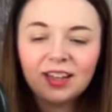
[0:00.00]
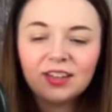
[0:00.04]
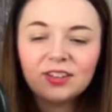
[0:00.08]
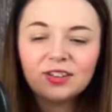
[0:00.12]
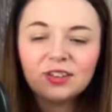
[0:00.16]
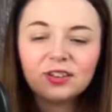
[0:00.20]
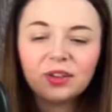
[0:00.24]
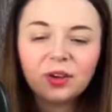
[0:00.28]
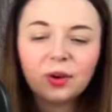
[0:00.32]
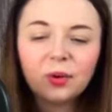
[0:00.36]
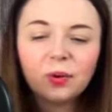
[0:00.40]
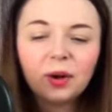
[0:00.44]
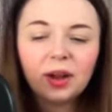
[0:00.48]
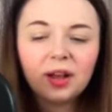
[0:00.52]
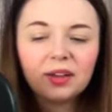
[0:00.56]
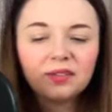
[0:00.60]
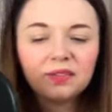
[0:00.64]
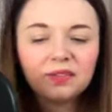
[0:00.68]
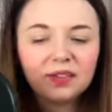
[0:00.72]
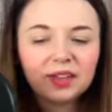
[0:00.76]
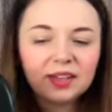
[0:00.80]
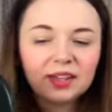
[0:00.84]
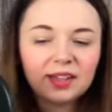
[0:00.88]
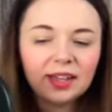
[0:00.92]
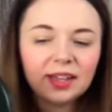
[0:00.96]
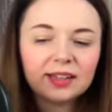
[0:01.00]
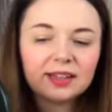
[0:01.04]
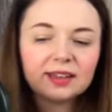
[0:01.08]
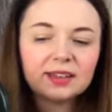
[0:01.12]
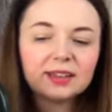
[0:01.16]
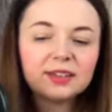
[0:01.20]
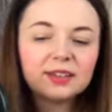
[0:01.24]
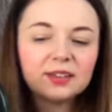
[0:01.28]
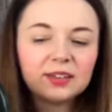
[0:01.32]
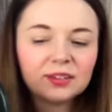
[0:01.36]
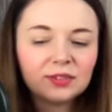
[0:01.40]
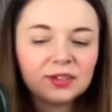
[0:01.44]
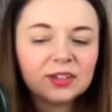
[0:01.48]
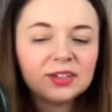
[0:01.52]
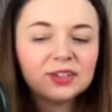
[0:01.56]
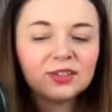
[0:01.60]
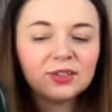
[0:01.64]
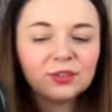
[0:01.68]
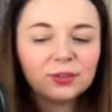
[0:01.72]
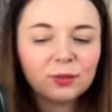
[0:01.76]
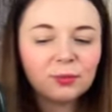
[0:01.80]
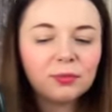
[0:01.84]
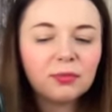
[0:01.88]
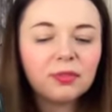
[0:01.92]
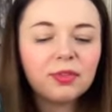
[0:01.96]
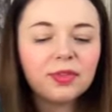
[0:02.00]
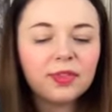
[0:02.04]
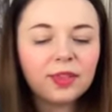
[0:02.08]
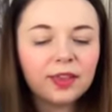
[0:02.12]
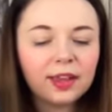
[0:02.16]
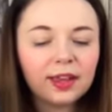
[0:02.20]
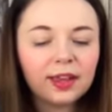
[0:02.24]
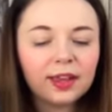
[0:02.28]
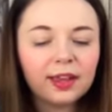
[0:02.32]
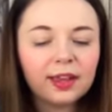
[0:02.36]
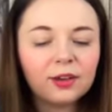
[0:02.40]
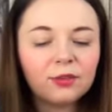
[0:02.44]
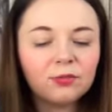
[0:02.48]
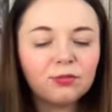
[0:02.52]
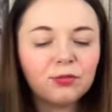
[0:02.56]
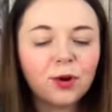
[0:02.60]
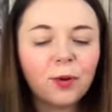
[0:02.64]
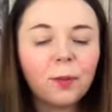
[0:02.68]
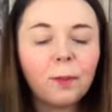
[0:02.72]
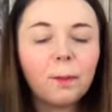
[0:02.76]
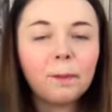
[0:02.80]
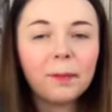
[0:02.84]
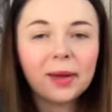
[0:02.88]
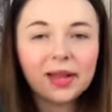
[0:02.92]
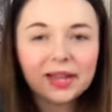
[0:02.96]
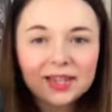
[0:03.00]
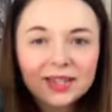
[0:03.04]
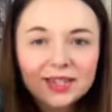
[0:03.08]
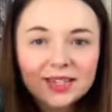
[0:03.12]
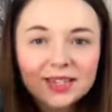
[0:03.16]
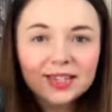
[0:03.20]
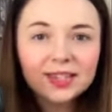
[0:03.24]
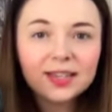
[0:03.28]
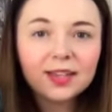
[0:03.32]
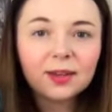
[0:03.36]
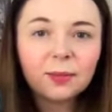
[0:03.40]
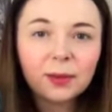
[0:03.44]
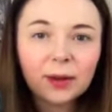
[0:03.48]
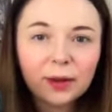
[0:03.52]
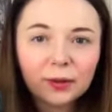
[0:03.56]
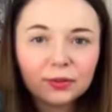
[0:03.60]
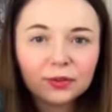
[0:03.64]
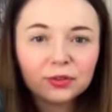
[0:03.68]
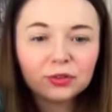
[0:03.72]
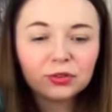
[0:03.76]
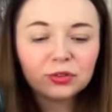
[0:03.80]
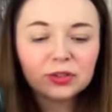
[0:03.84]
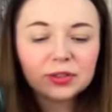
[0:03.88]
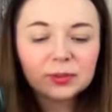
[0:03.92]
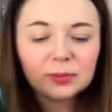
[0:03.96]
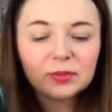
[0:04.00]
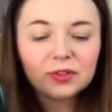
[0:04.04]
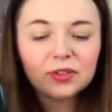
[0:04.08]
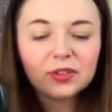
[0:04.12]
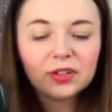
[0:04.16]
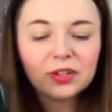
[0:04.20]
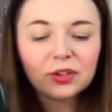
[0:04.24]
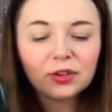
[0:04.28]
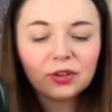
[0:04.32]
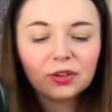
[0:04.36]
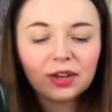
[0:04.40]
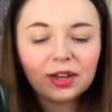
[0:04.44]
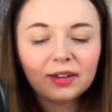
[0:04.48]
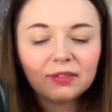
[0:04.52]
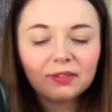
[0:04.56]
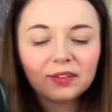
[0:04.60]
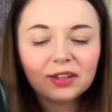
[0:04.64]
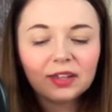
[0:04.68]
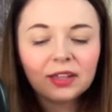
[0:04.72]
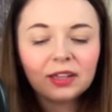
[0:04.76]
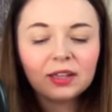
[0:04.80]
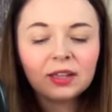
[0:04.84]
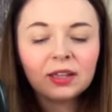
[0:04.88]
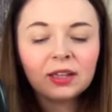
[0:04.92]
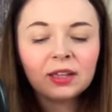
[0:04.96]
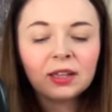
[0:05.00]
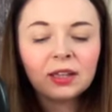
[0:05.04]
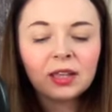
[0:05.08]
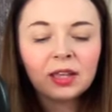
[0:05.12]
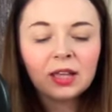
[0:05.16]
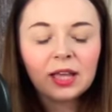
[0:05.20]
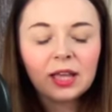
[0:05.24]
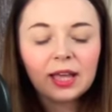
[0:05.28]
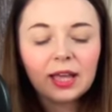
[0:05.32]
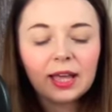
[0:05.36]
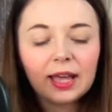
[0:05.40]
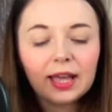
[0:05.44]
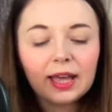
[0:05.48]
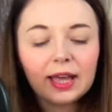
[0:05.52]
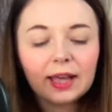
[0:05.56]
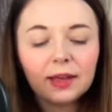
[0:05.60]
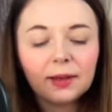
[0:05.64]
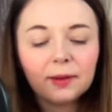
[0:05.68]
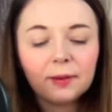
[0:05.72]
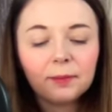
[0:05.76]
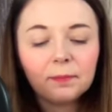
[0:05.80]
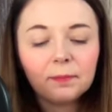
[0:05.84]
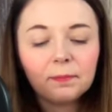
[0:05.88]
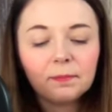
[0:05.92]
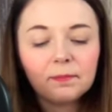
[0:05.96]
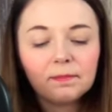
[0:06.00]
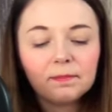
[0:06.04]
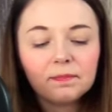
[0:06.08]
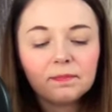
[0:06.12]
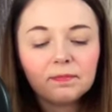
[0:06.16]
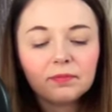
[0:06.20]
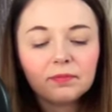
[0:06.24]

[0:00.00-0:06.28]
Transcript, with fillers: So I feel like there is something romantic about the dreams that you're having, um,